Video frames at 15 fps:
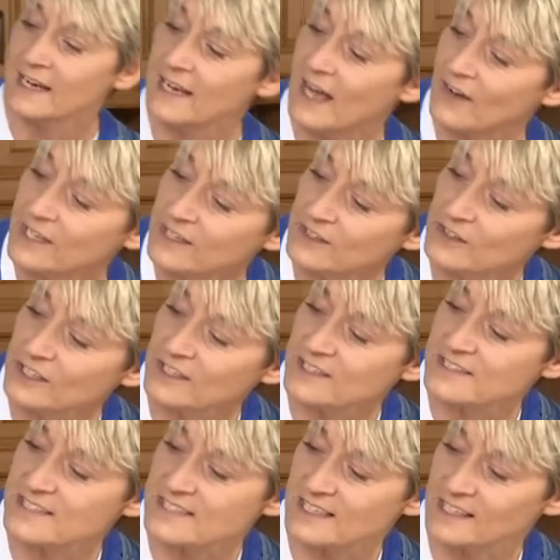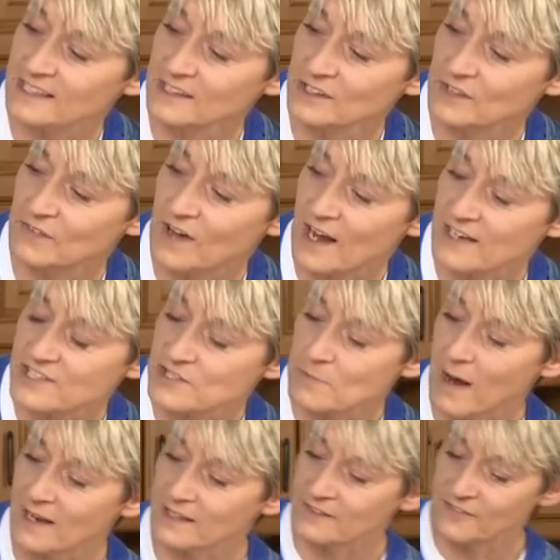Now, here you can see you've got a
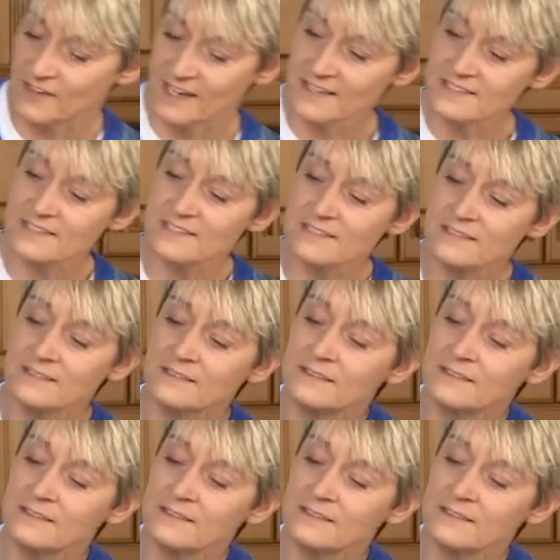smiley face.